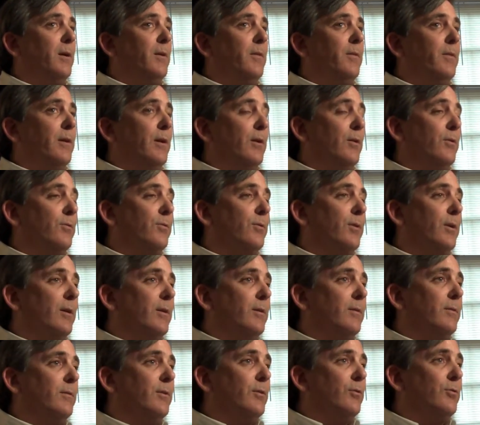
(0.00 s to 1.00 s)
There's
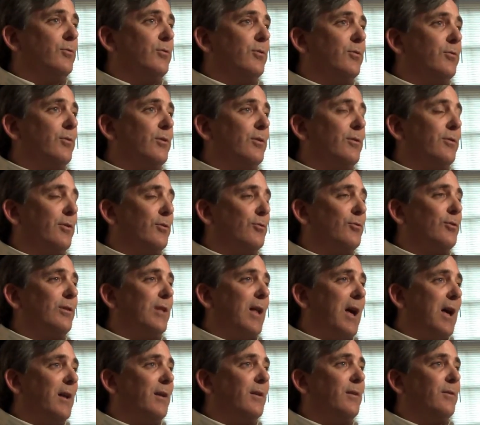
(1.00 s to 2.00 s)
a
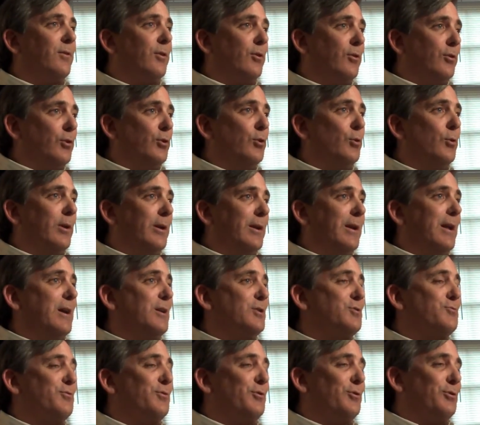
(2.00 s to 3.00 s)
lot to do in
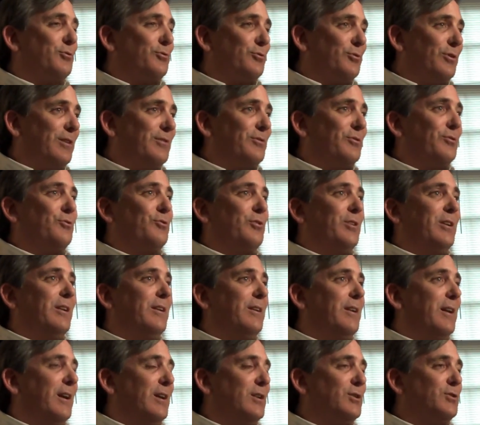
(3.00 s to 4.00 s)
Nashville. There's a lot to see
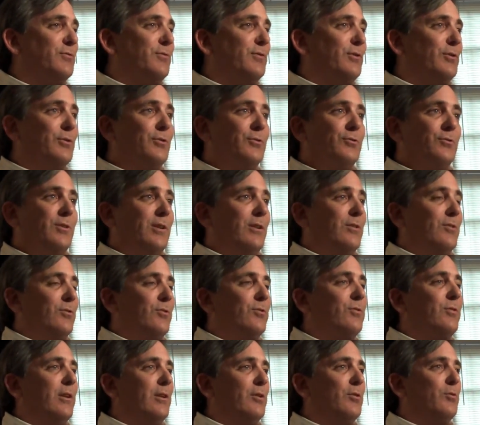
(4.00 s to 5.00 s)
in Nashville.
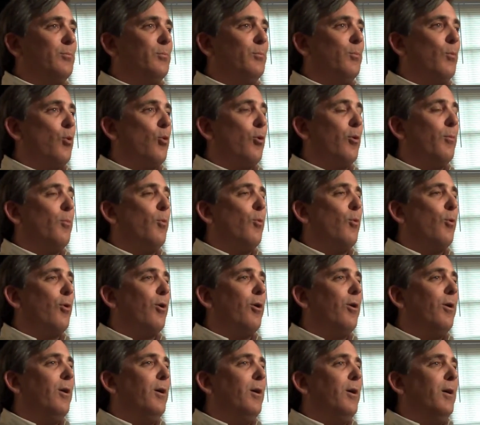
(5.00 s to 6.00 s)
It's more and
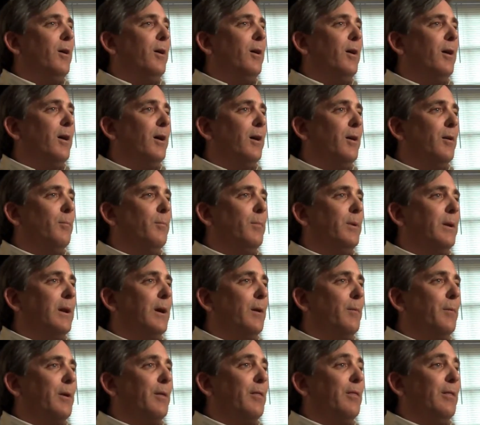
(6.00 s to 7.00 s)
more
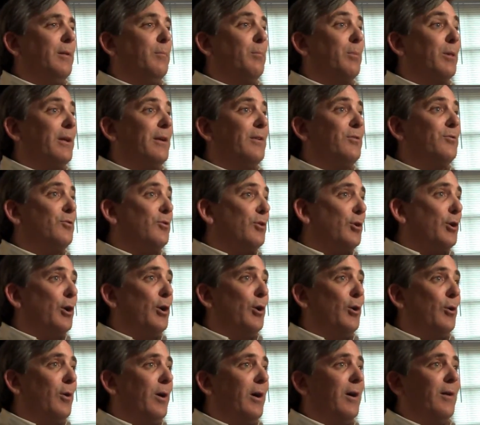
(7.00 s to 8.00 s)
becoming the place to go.